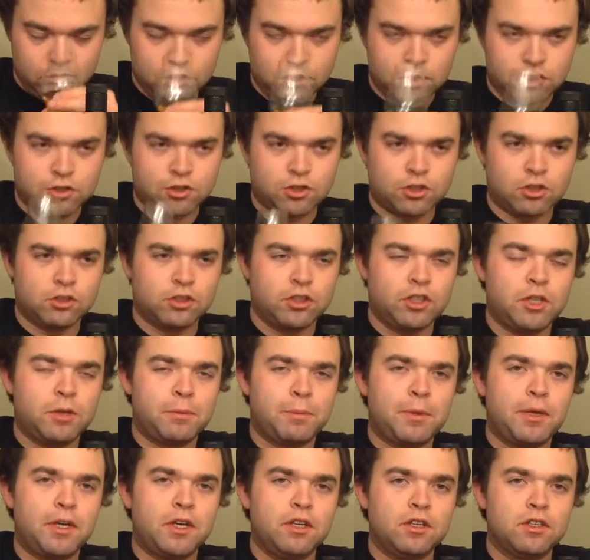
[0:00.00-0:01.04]
Certainly the
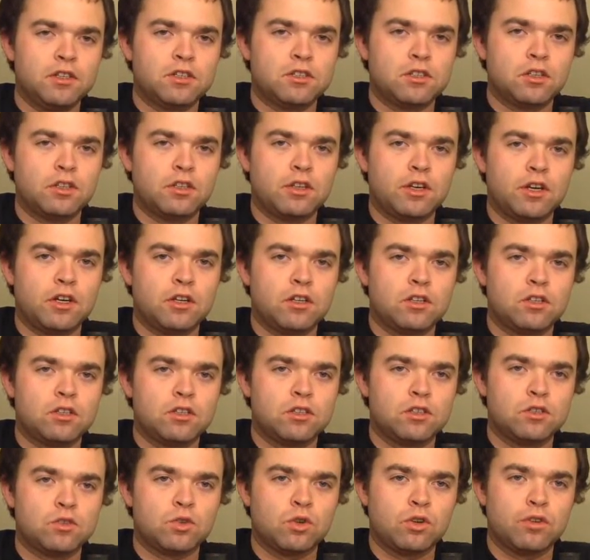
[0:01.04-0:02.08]
peat is still there,
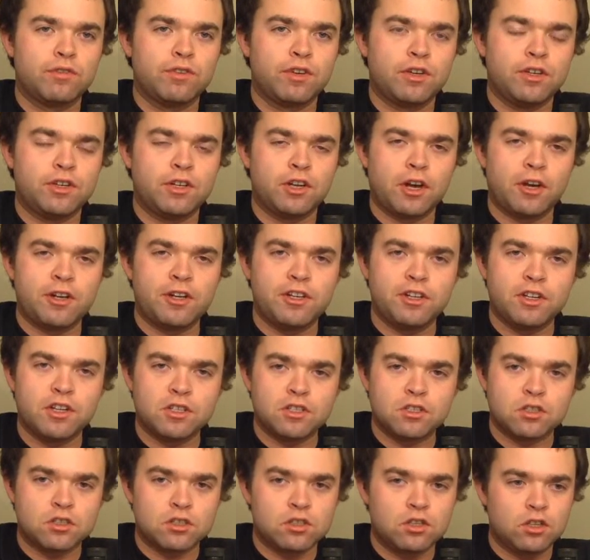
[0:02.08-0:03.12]
sort of a
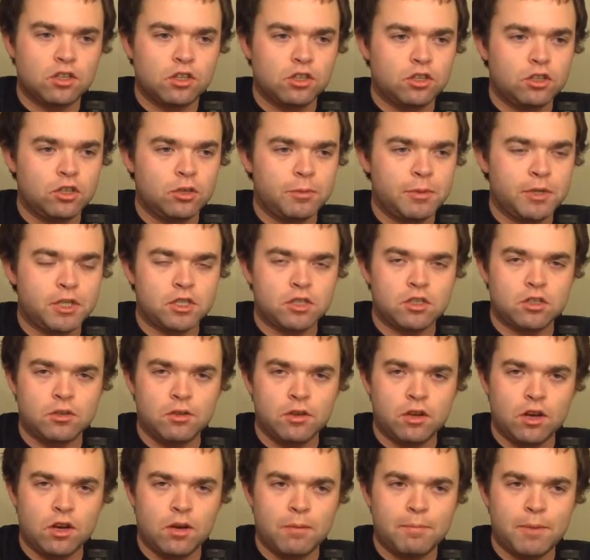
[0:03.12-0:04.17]
nuttiness, a little bit
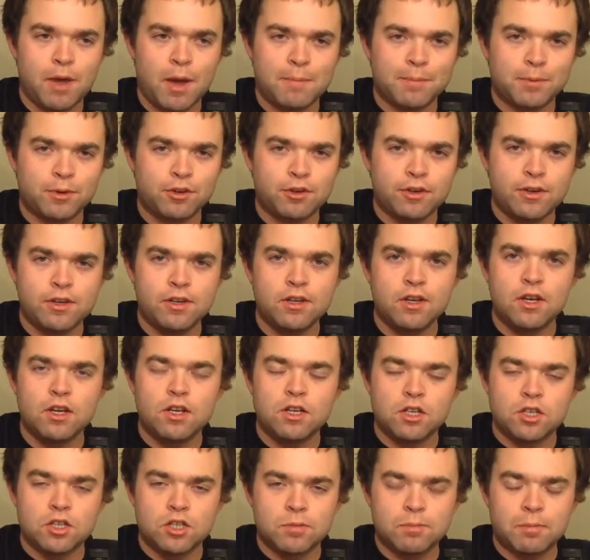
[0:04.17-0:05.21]
of peppery
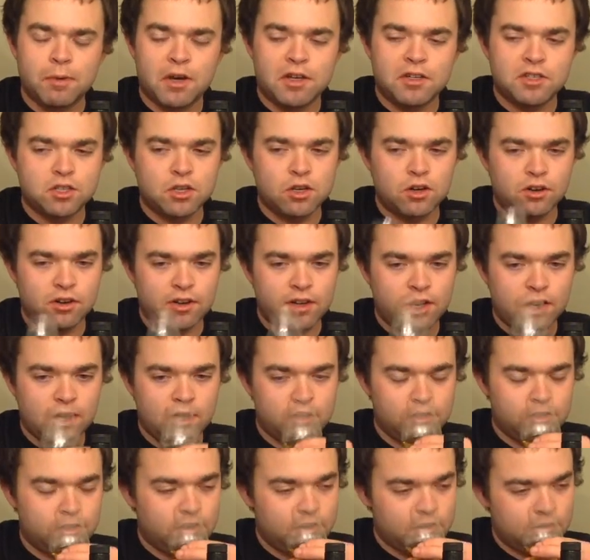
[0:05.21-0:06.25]
spice going
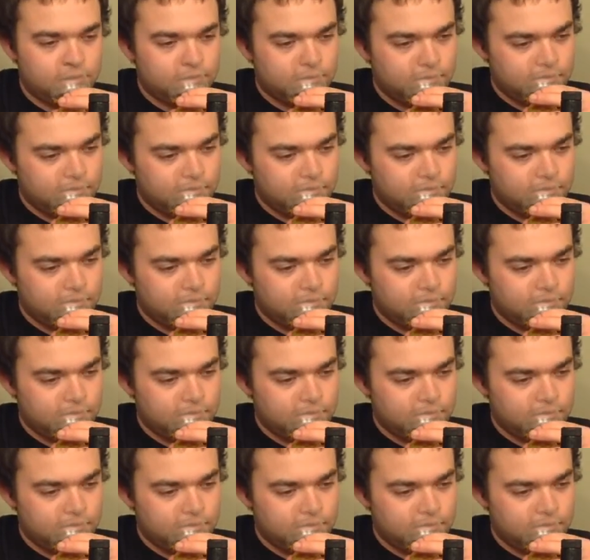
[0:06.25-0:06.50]
on in there.